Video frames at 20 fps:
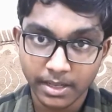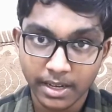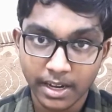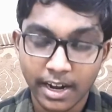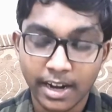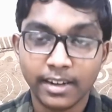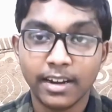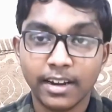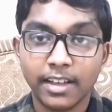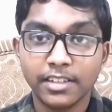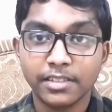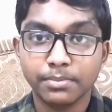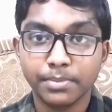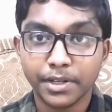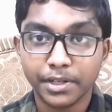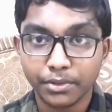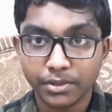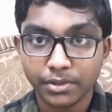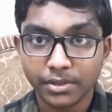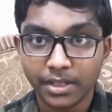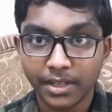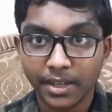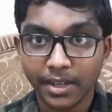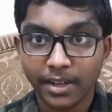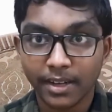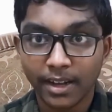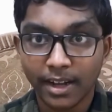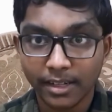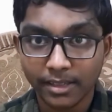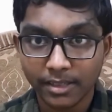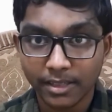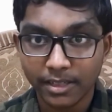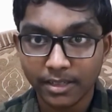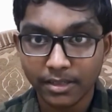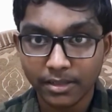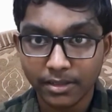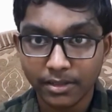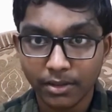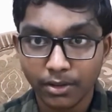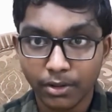unless by using
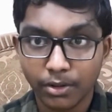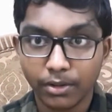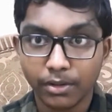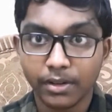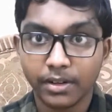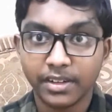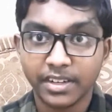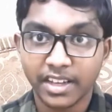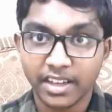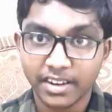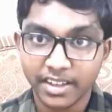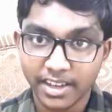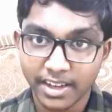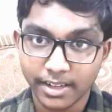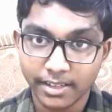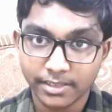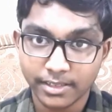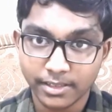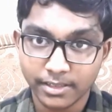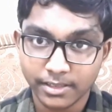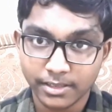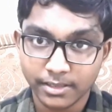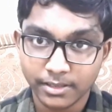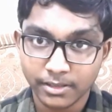lathis or tear gases.